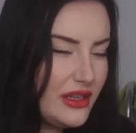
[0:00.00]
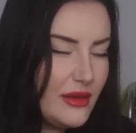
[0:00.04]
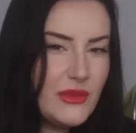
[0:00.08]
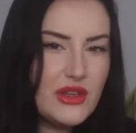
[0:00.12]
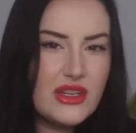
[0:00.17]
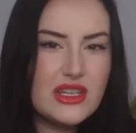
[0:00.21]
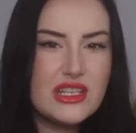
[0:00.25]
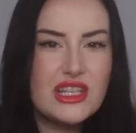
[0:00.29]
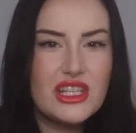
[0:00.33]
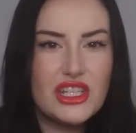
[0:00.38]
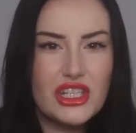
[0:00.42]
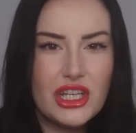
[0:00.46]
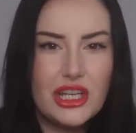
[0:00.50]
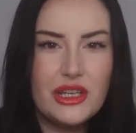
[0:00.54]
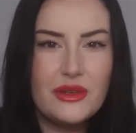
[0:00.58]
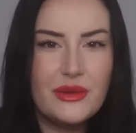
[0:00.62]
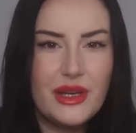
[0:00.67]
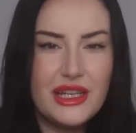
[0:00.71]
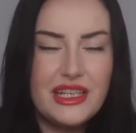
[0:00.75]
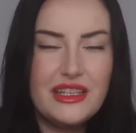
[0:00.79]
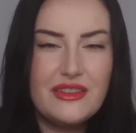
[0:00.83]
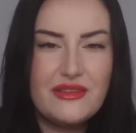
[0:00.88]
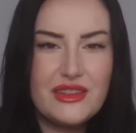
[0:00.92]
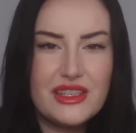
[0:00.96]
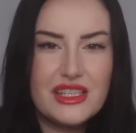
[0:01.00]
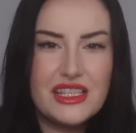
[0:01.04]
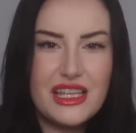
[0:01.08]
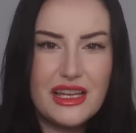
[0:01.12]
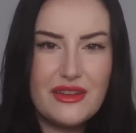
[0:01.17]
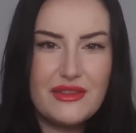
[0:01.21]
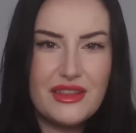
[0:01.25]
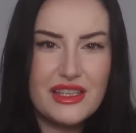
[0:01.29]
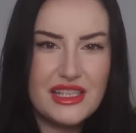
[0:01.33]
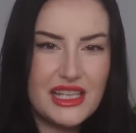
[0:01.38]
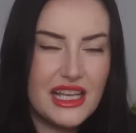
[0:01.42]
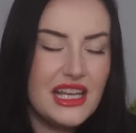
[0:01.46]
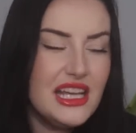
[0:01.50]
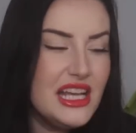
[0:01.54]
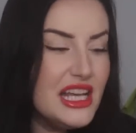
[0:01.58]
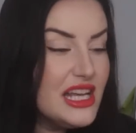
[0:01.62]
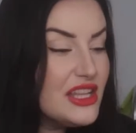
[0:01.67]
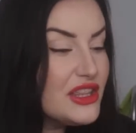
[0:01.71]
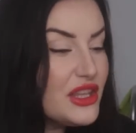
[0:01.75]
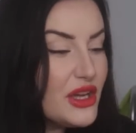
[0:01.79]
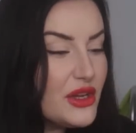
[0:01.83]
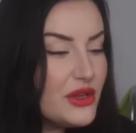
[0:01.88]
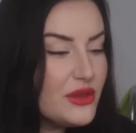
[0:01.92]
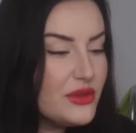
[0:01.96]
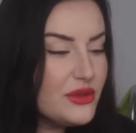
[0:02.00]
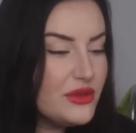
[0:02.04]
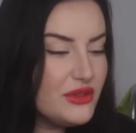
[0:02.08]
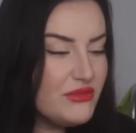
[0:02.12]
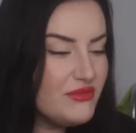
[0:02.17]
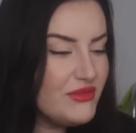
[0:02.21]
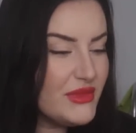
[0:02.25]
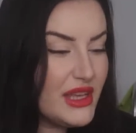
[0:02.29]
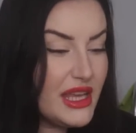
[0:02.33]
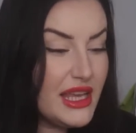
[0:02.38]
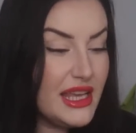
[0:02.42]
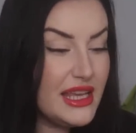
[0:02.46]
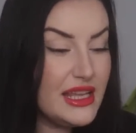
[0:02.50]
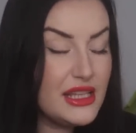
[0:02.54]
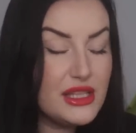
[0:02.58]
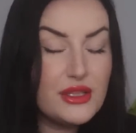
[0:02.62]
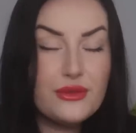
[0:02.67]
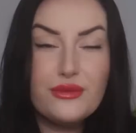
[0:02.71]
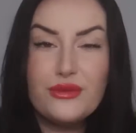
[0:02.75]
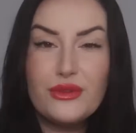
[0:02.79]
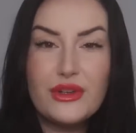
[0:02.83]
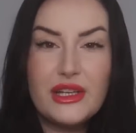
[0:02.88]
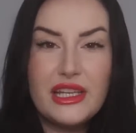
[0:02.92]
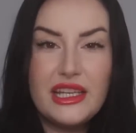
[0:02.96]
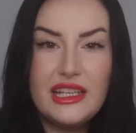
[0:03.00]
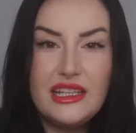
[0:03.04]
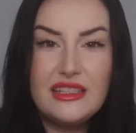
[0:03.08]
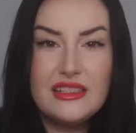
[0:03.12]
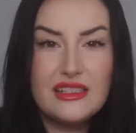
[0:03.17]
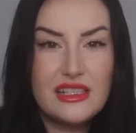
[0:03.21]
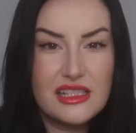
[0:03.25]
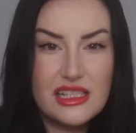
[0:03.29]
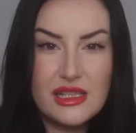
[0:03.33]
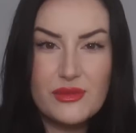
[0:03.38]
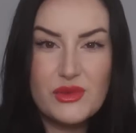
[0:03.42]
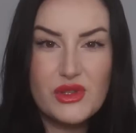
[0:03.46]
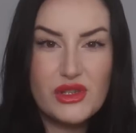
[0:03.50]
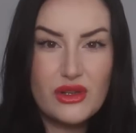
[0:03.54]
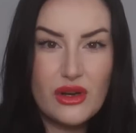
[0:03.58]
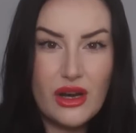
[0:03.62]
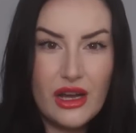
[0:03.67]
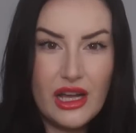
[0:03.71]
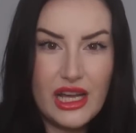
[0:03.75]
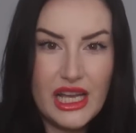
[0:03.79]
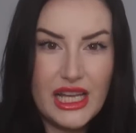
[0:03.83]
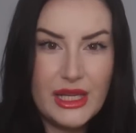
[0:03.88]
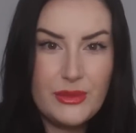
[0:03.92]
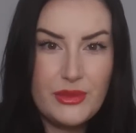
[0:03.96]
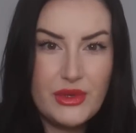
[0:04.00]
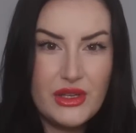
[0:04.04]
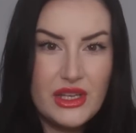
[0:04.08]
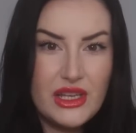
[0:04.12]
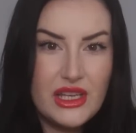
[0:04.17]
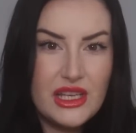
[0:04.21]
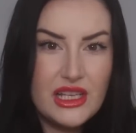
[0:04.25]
I'm not going to show any of the stuff that's like, though it is free to subscribe.